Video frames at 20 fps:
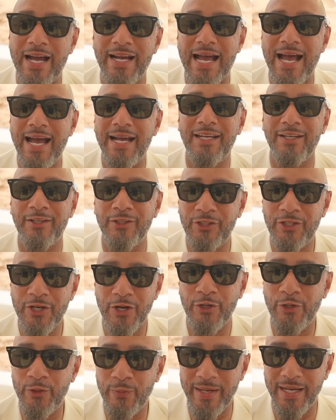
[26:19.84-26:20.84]
I can show
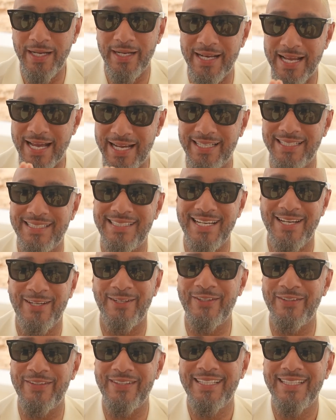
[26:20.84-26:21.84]
you better than I could tell
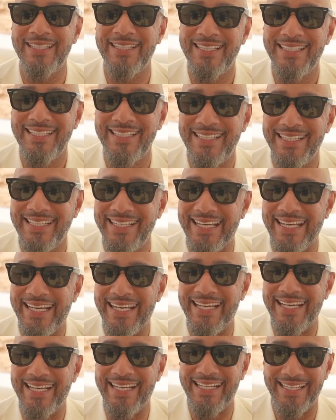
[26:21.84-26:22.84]
you.
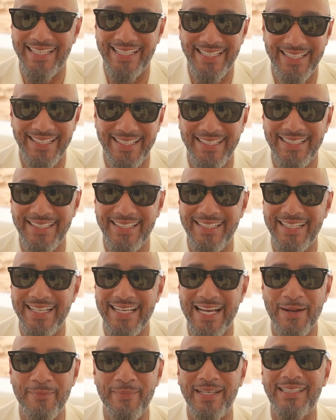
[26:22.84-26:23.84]
And
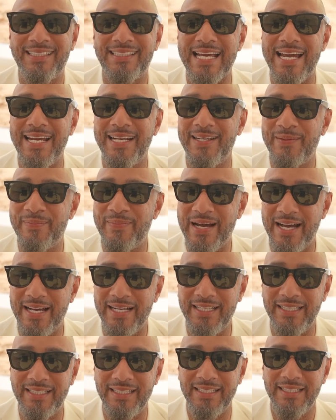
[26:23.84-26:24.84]
I'm excited
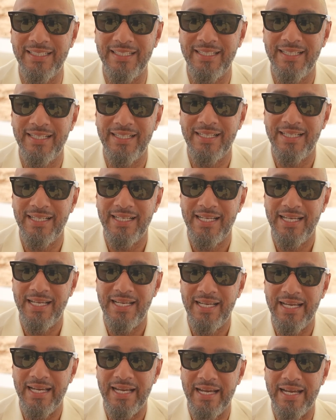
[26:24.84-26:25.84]
about it.
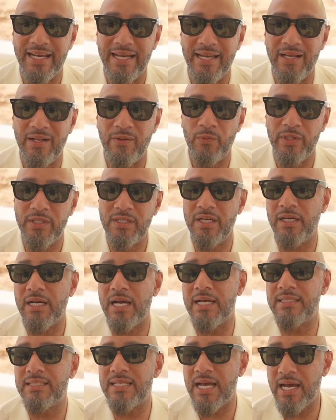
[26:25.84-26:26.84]
And we took
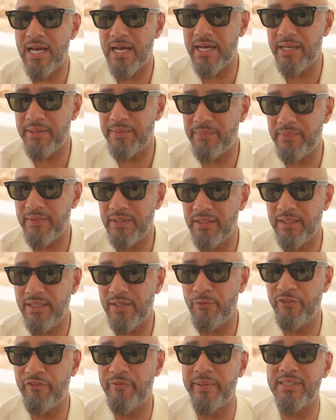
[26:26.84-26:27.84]
our time,
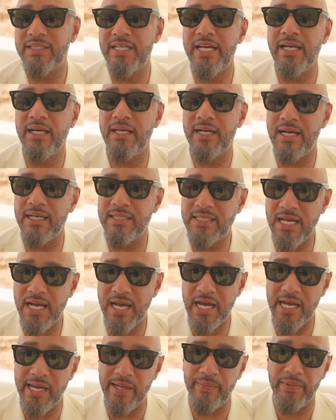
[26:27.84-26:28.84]
and we've been taking our
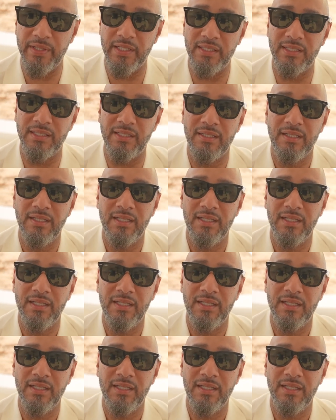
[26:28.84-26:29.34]
time, and